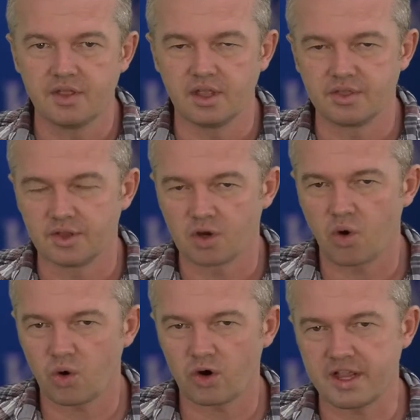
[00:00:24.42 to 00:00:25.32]
The
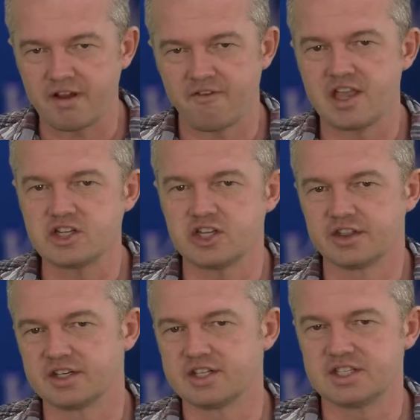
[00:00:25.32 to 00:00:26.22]
core
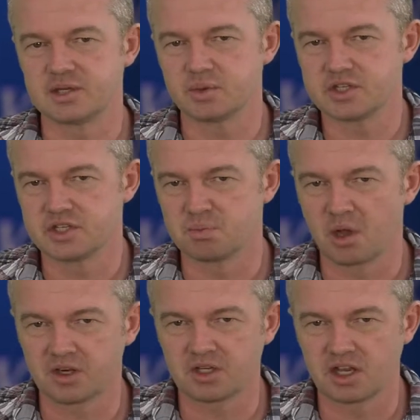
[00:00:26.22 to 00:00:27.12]
innovation that distinguishes
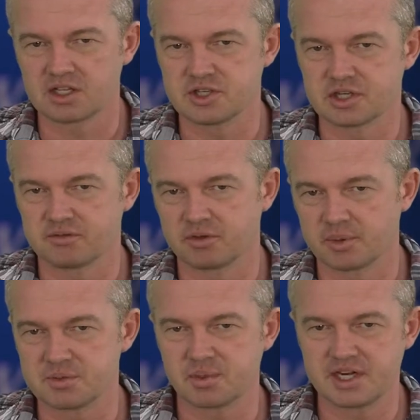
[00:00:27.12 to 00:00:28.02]
modern logic
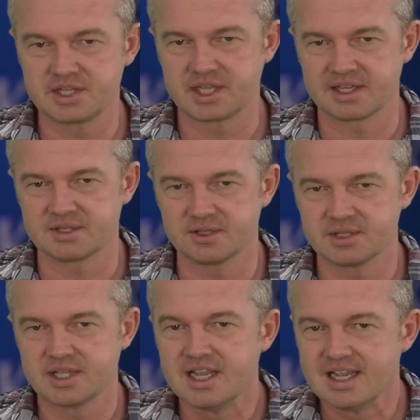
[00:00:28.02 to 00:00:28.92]
from its
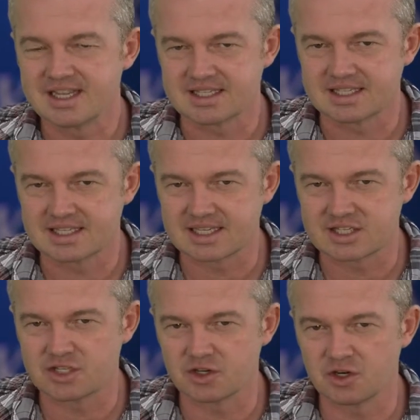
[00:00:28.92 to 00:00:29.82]
predecessors is its
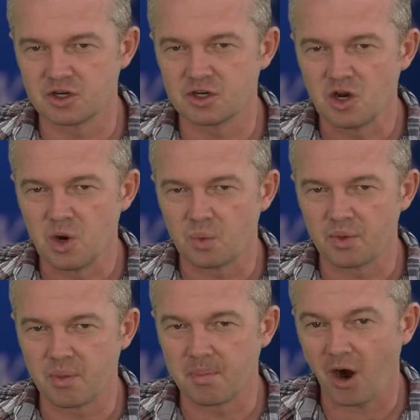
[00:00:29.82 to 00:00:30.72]
concern
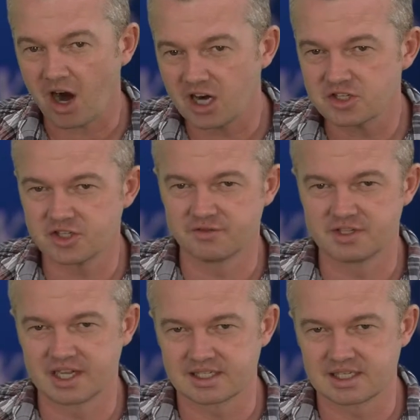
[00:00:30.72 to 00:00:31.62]
with parts of
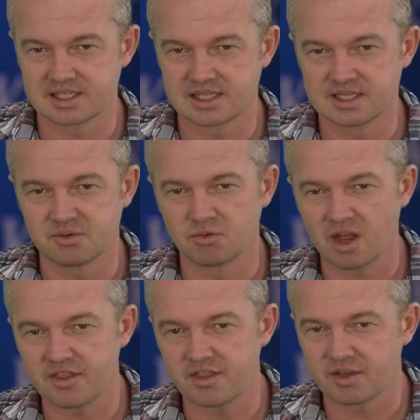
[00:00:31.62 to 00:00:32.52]
sentences
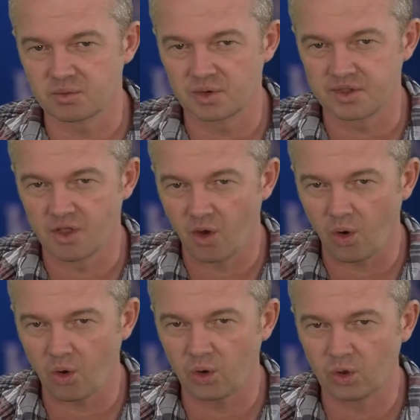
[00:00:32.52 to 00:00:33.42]
rather than with the
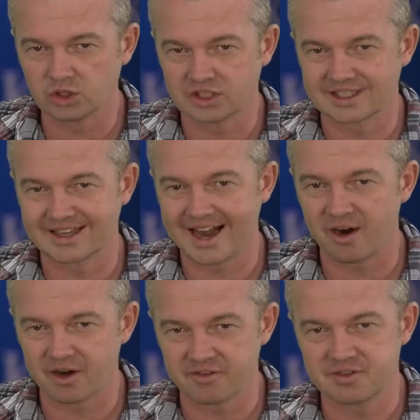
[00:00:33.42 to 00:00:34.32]
whole
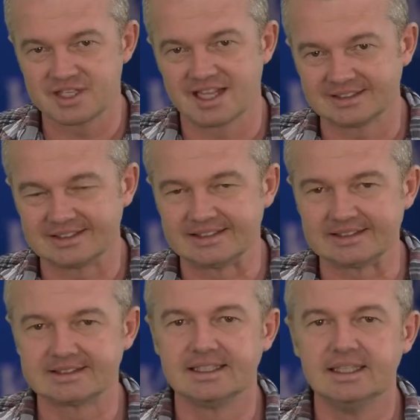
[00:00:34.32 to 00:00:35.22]
declarative
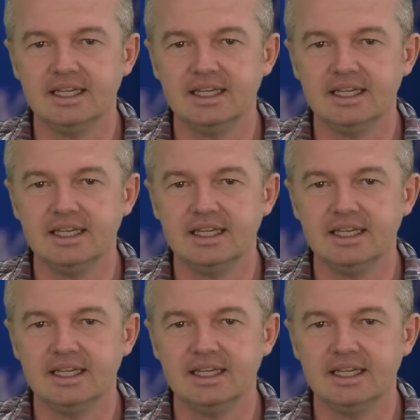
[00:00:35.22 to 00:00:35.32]
sentence.